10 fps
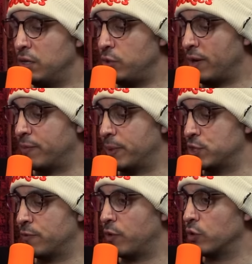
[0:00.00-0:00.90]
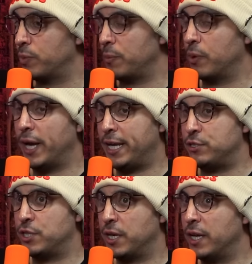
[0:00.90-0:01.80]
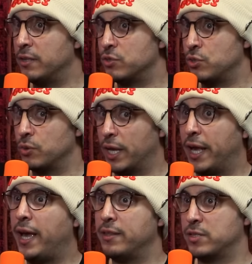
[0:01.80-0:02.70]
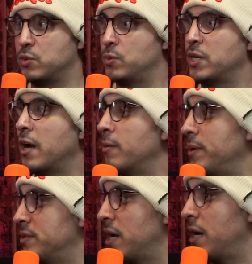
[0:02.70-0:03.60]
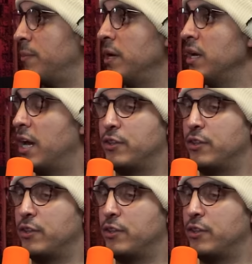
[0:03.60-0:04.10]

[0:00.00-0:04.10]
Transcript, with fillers: you have a bunch of old people aging in to like hey this is retirement time mm -hmm.